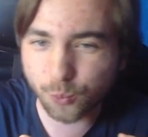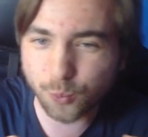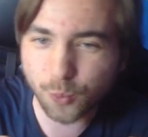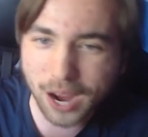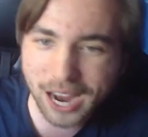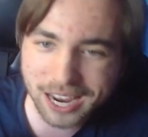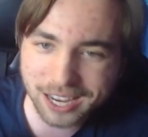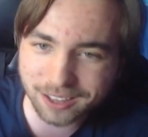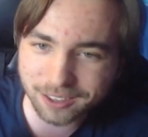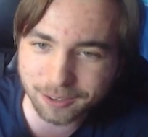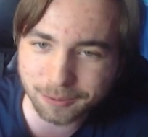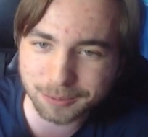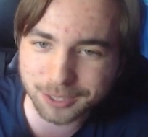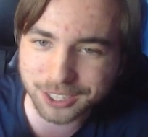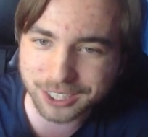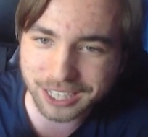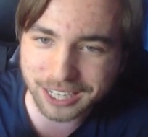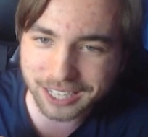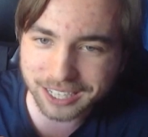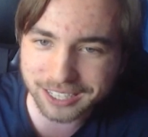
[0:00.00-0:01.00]
random
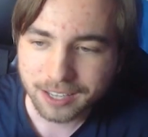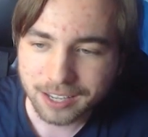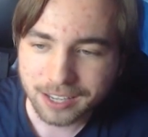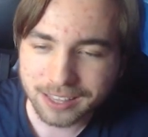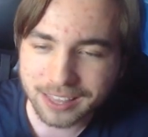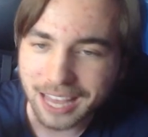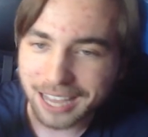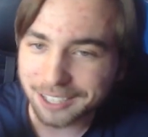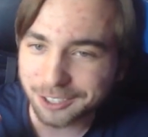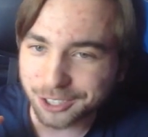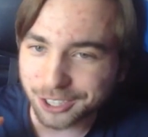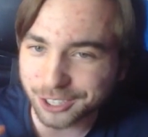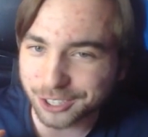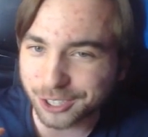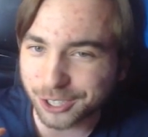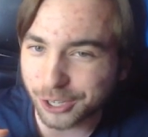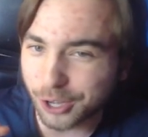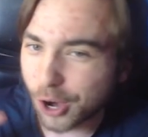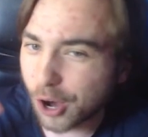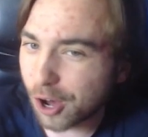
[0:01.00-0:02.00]
shit that
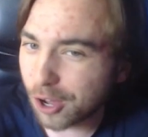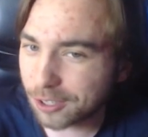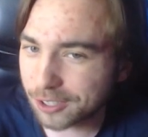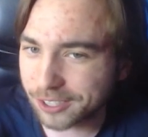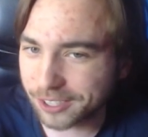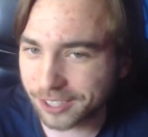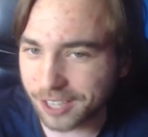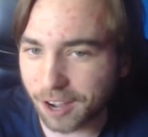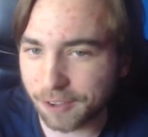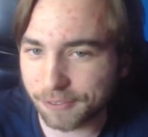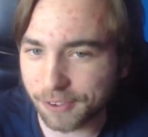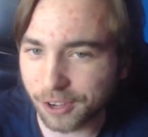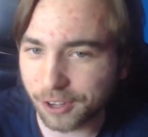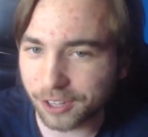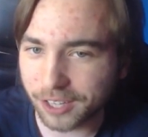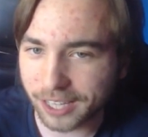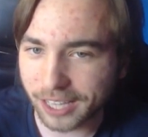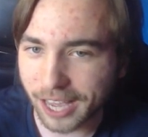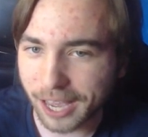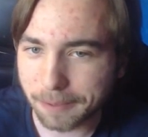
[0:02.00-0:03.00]
just calls stuff
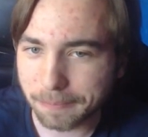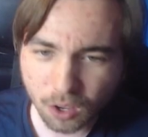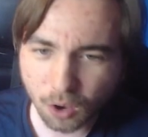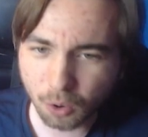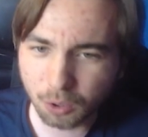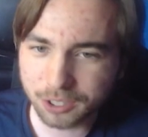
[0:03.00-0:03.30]
early game